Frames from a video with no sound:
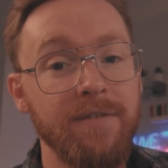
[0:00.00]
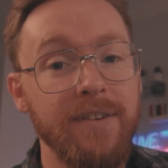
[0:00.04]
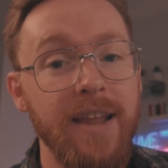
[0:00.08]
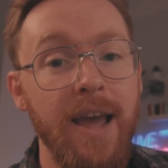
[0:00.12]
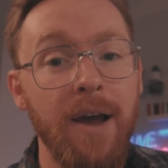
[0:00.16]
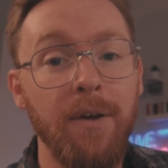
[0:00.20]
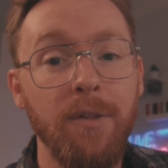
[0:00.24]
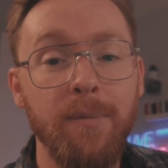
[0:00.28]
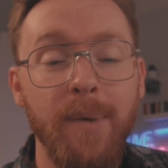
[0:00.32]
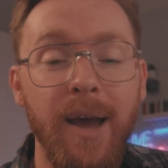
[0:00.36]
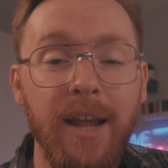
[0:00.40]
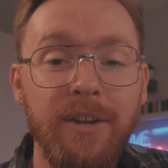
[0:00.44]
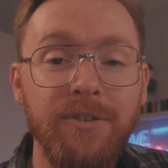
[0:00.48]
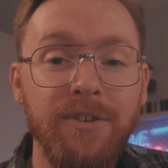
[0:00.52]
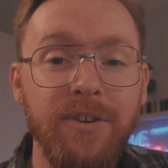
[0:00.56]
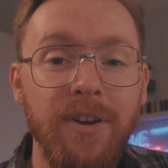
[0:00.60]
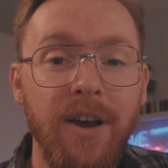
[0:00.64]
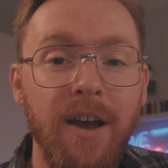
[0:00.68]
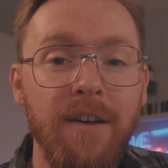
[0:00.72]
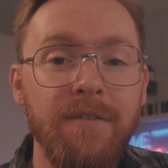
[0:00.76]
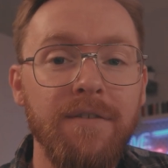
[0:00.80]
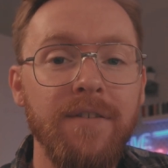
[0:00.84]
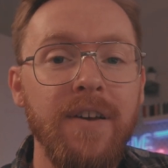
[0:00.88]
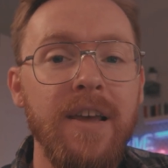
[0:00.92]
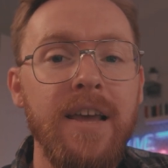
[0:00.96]
Now the battery
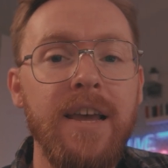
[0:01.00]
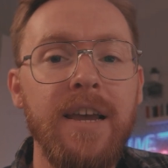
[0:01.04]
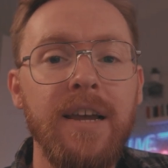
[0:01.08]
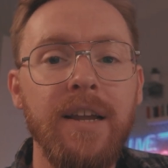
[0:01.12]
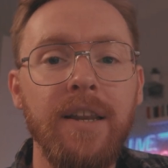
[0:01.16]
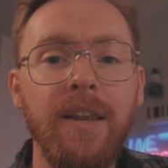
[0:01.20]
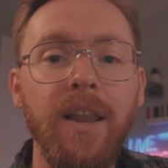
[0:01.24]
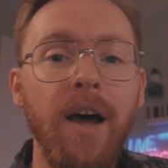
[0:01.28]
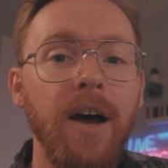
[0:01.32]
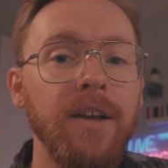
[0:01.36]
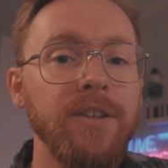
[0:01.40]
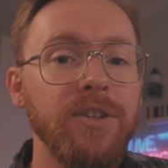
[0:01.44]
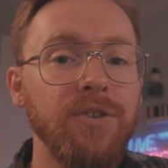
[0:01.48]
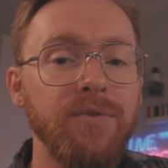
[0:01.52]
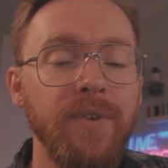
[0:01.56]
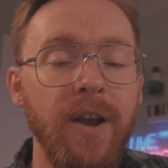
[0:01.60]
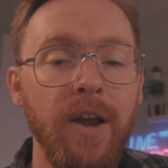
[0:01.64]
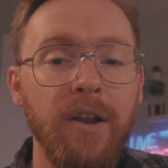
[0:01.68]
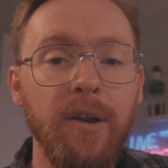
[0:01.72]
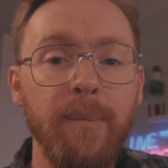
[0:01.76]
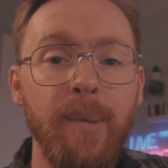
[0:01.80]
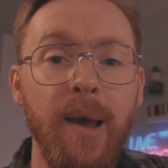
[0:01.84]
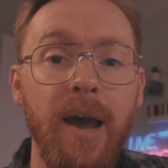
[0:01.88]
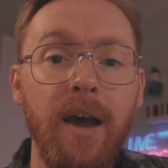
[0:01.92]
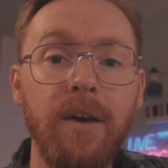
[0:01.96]
life lasts
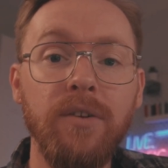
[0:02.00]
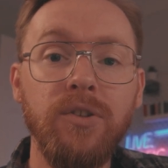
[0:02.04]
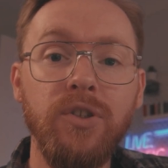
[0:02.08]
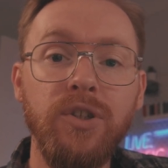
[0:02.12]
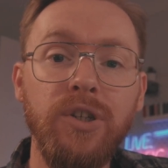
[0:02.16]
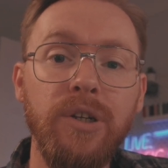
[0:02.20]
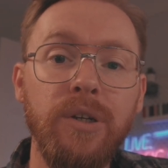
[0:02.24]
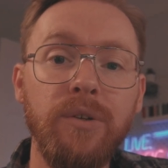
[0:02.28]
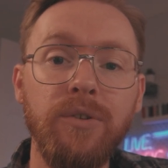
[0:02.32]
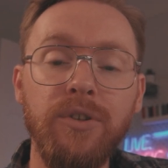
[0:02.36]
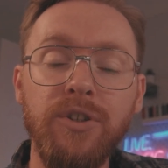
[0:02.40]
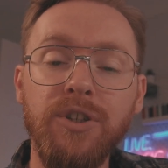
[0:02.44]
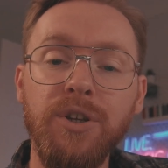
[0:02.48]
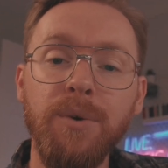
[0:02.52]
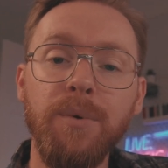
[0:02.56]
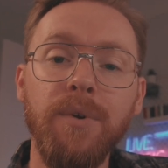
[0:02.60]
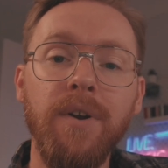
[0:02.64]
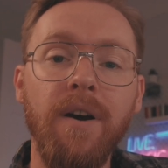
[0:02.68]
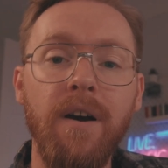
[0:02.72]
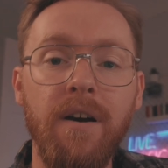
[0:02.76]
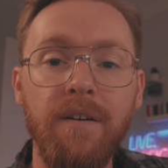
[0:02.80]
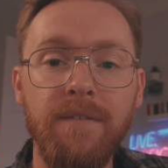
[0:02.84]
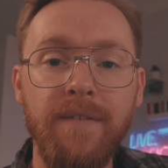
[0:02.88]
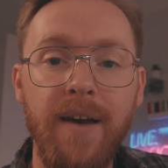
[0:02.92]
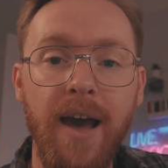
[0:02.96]
around about 2 to
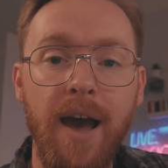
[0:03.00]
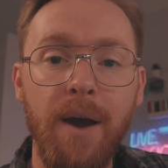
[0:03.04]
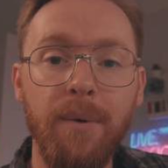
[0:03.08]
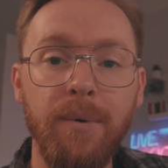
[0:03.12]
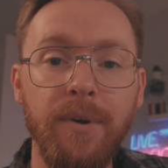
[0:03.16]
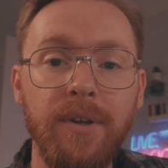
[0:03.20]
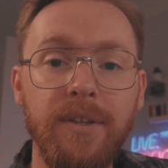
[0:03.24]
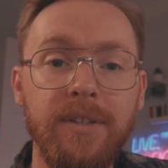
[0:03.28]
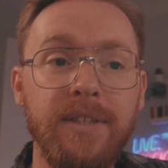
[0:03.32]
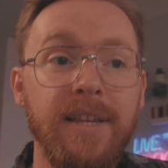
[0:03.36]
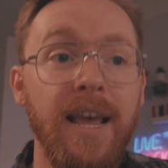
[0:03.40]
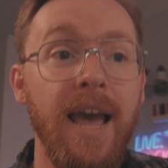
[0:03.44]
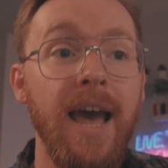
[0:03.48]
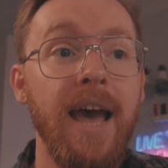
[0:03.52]
2.5 hours,